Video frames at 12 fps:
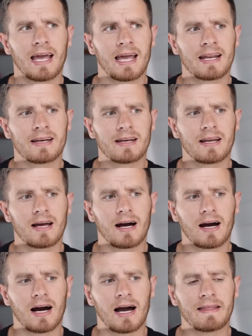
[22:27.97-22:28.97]
And
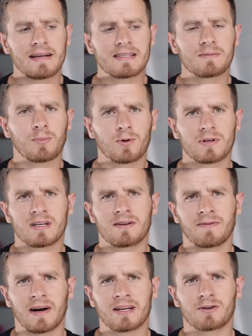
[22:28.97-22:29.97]
I think it's important to
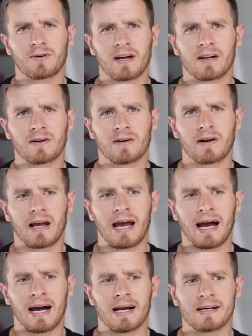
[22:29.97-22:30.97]
define creator
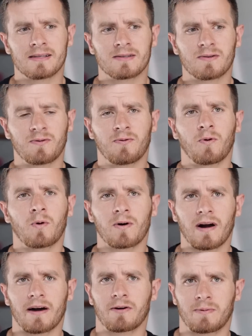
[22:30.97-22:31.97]
as
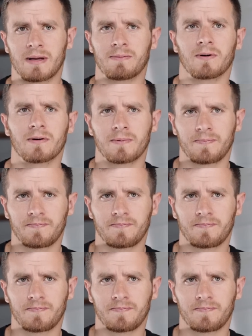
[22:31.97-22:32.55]
for other people.